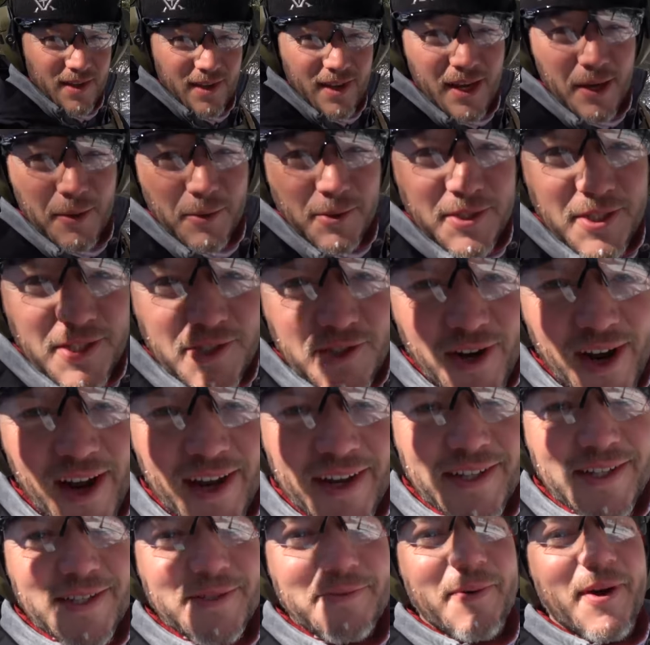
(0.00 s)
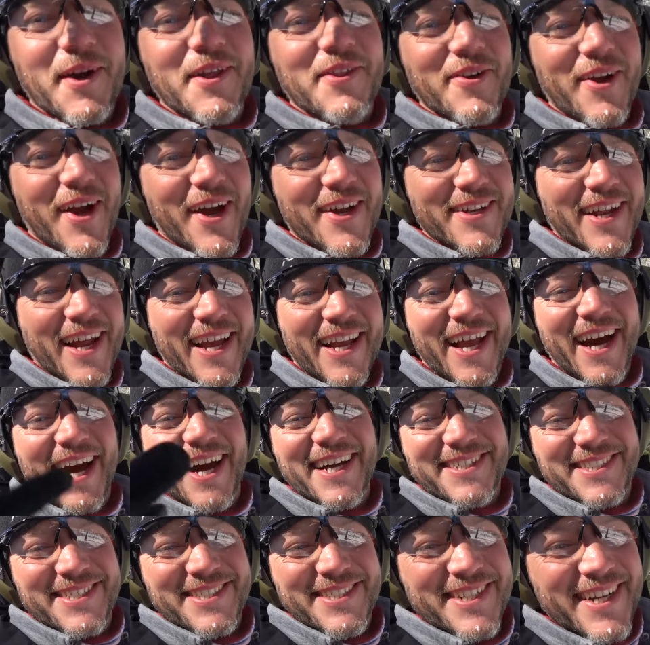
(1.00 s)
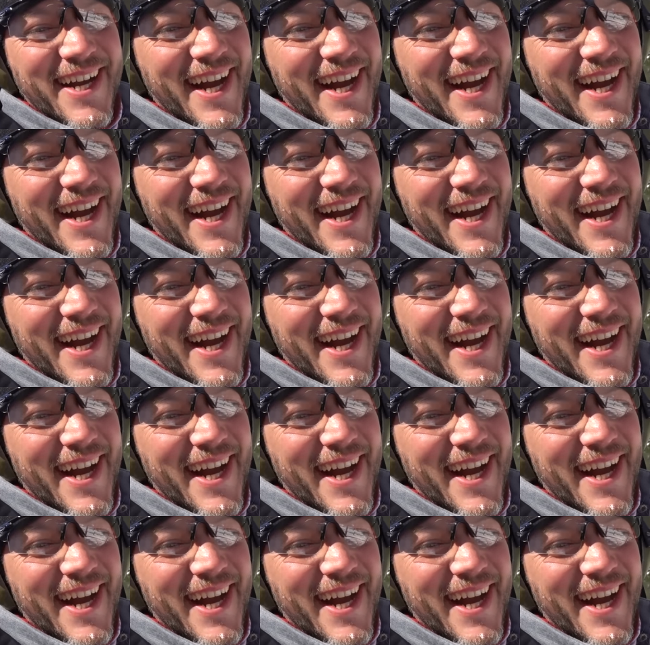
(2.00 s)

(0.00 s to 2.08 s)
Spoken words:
It was a dragon spread round. I got you